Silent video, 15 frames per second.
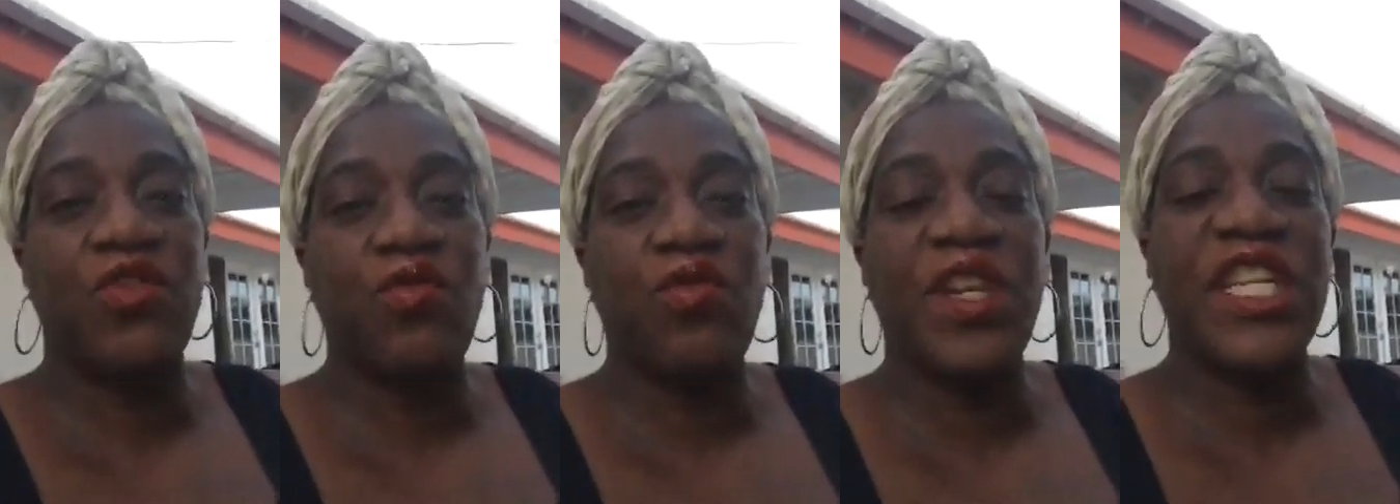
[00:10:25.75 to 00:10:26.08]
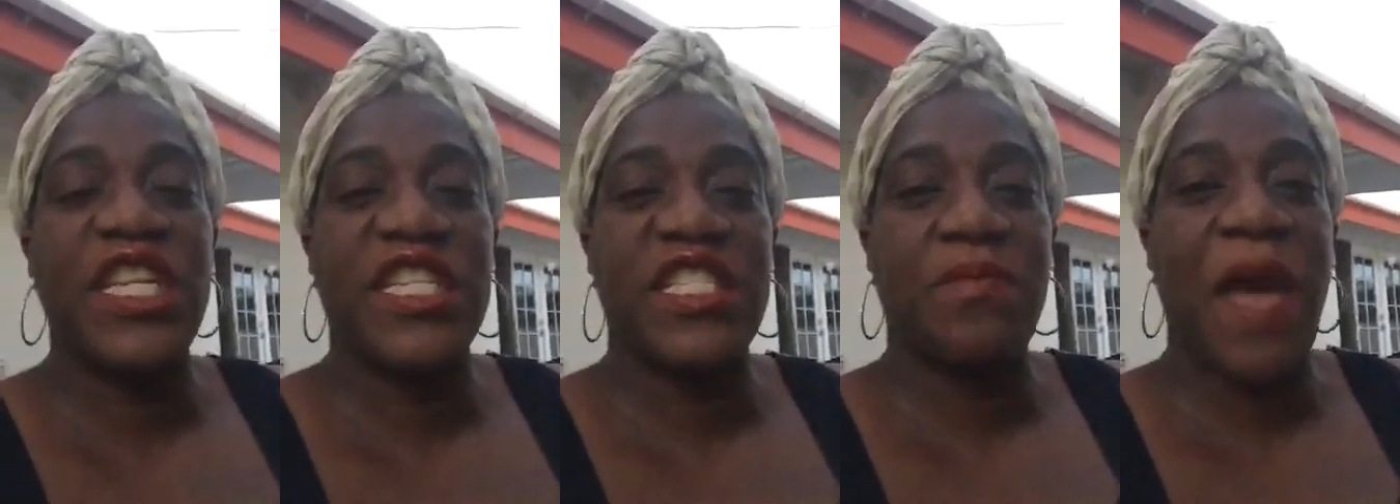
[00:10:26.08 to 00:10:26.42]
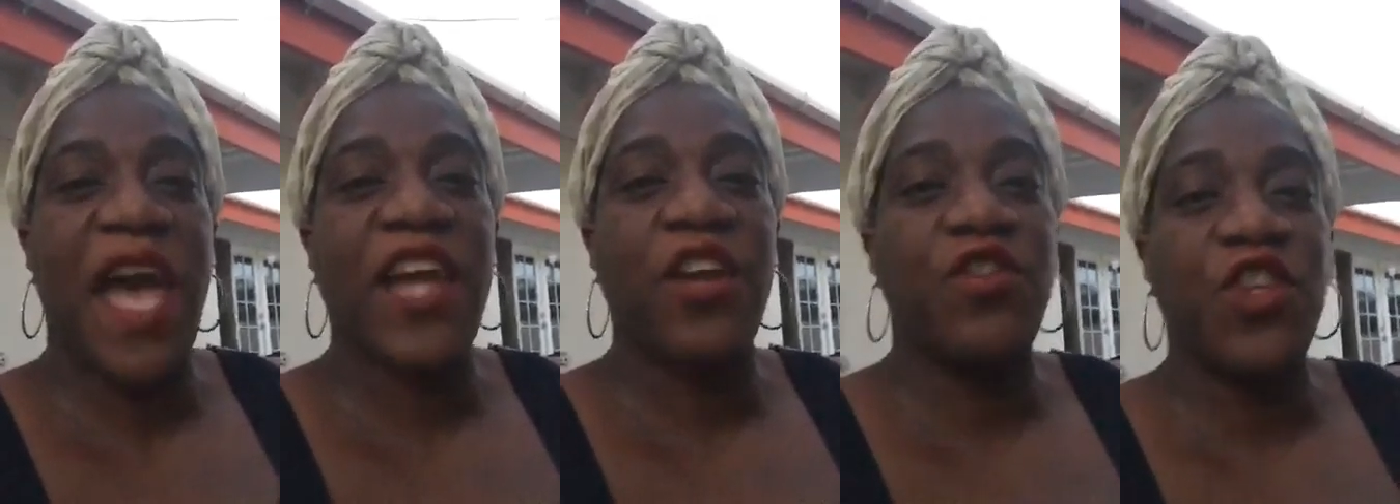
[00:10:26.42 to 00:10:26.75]
to who can
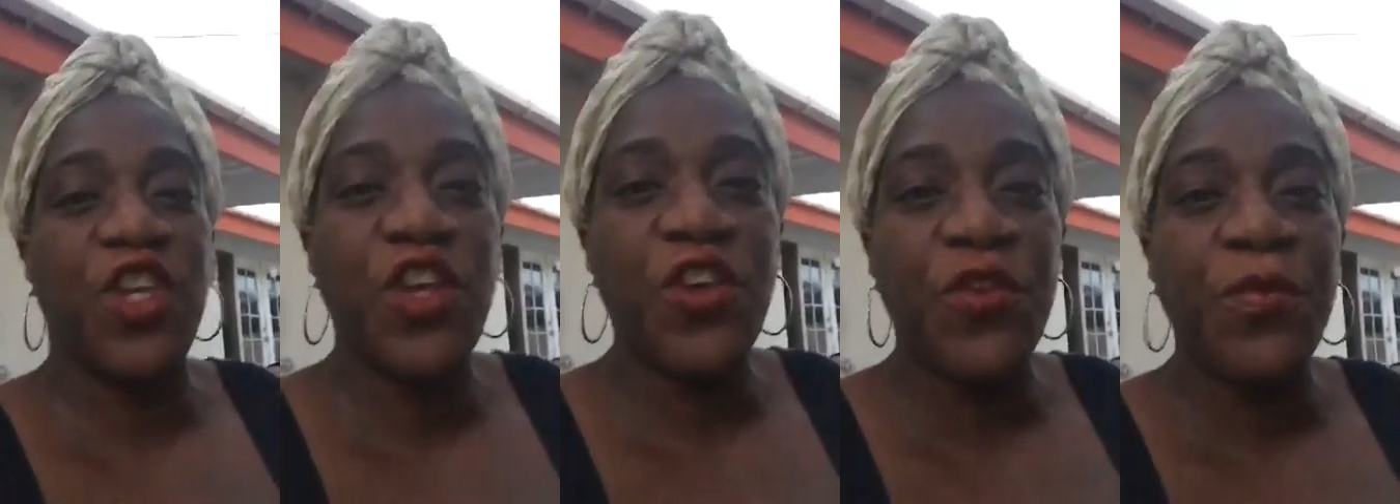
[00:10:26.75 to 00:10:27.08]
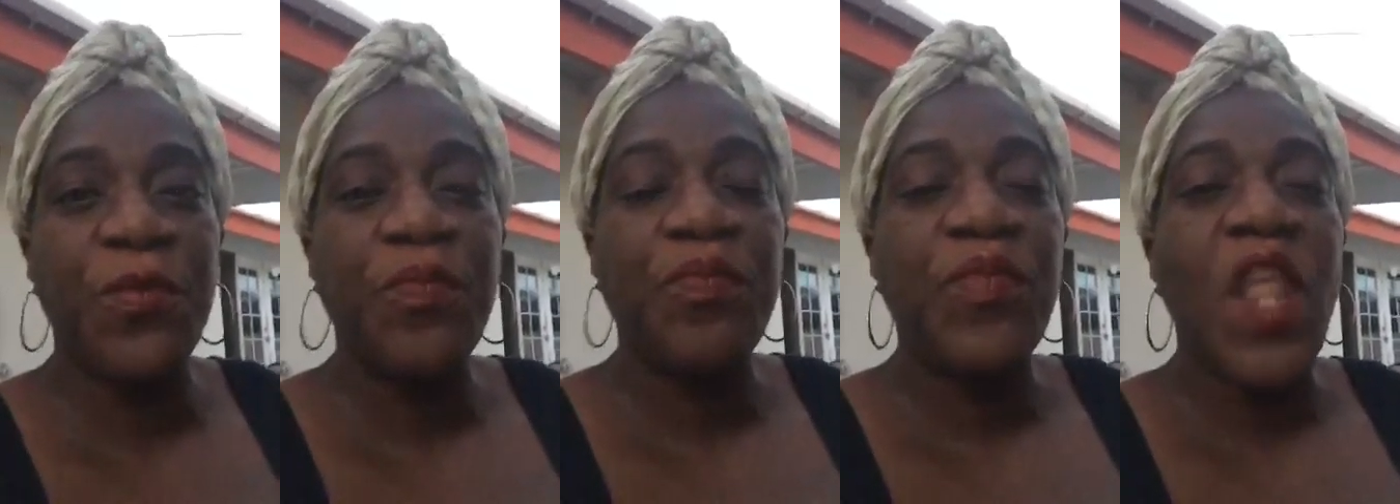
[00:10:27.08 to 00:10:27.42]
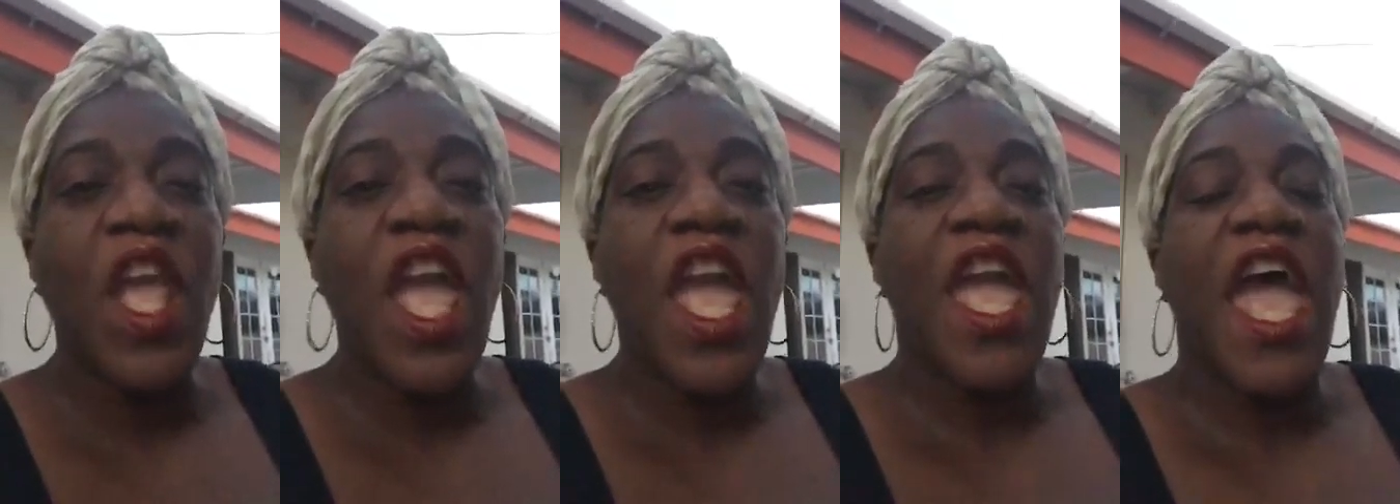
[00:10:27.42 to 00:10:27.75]
inspire you.
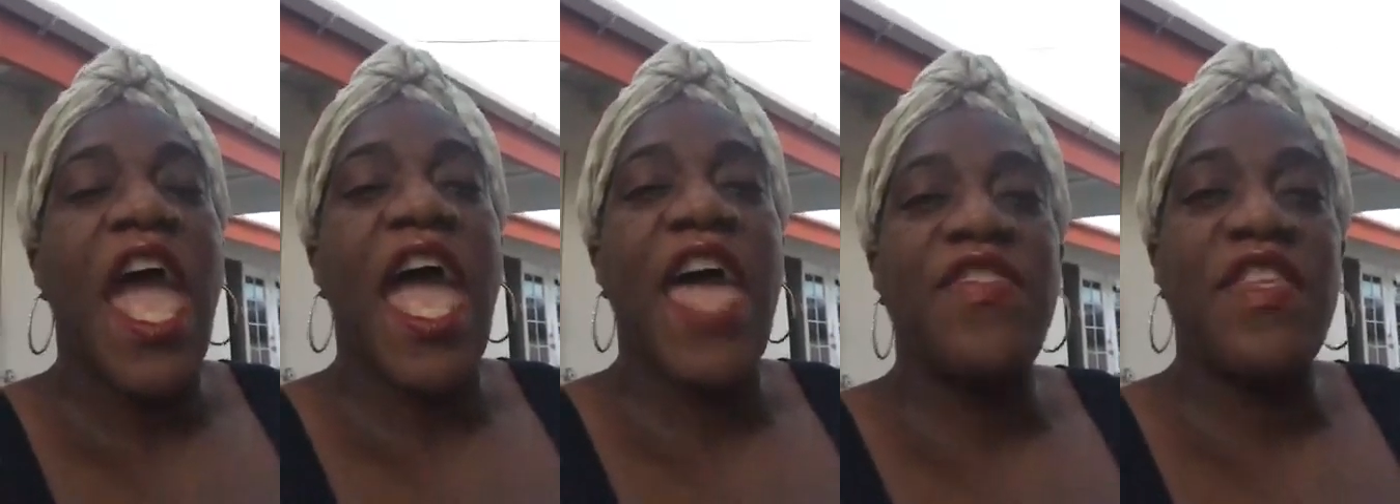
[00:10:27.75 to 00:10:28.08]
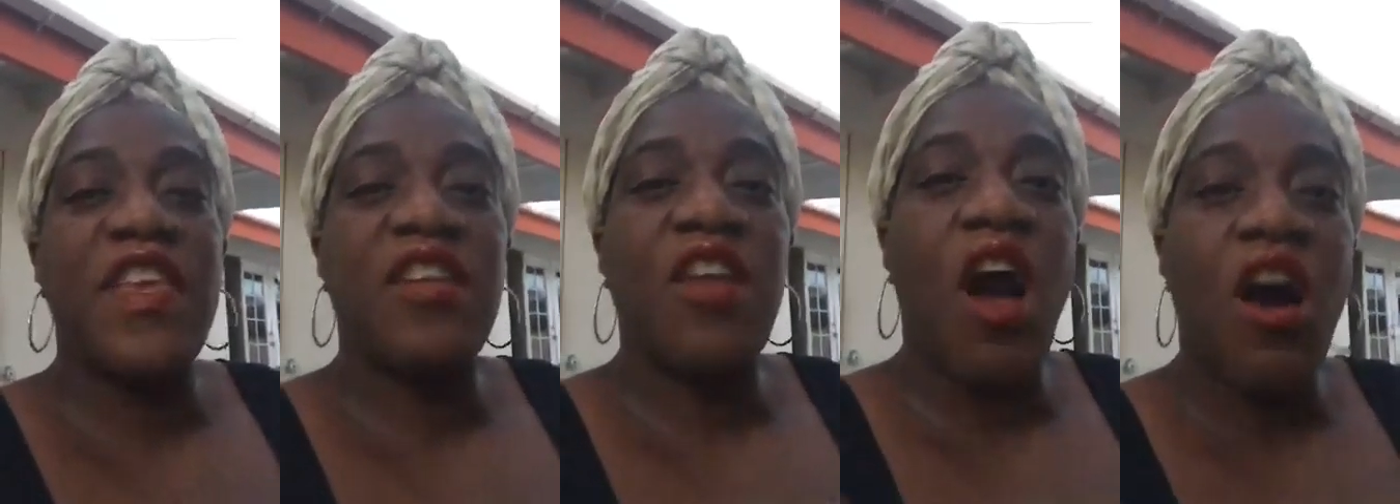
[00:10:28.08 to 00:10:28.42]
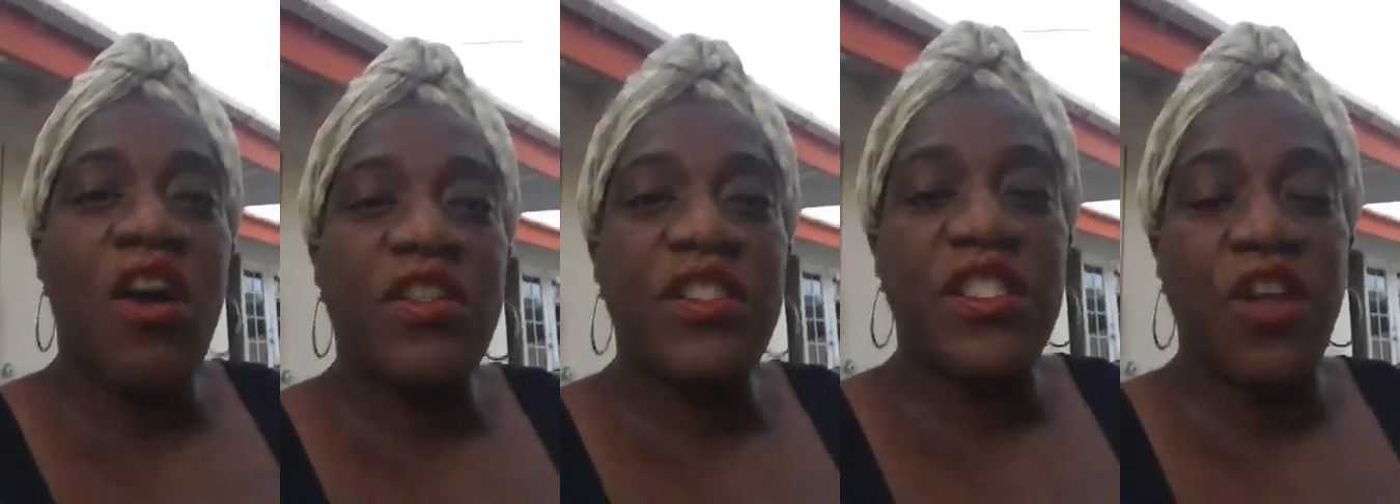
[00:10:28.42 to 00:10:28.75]
And then
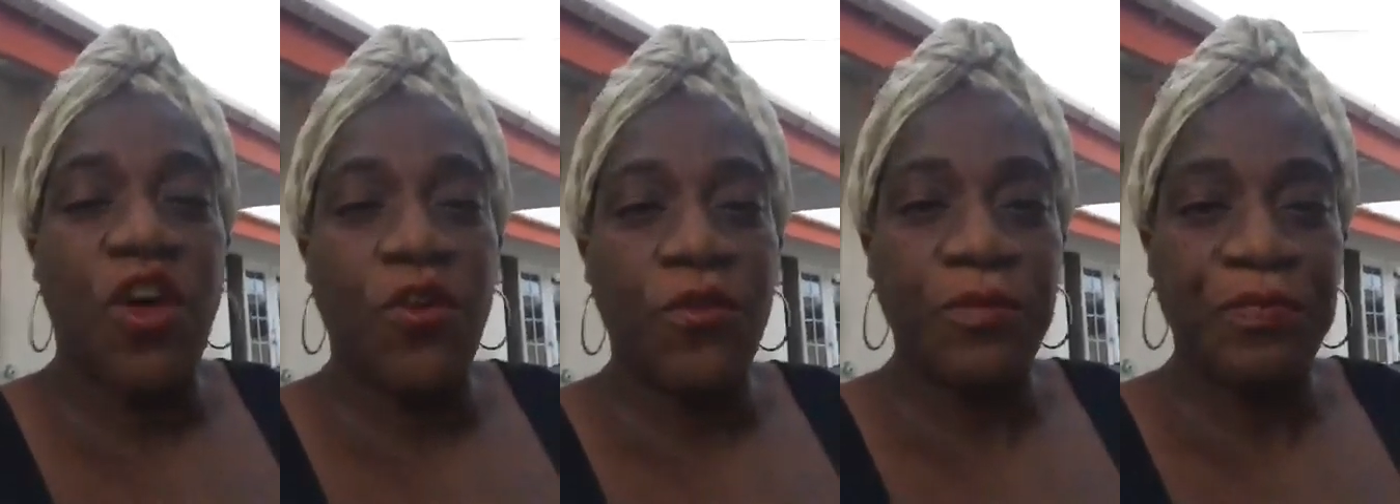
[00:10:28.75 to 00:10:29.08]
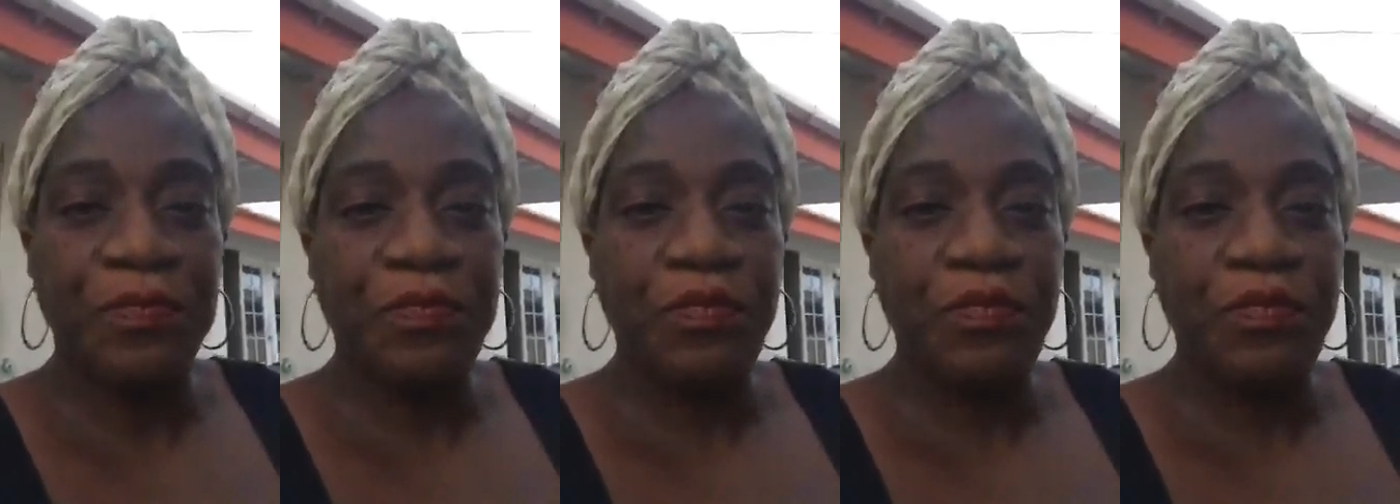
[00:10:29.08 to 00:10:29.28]
also,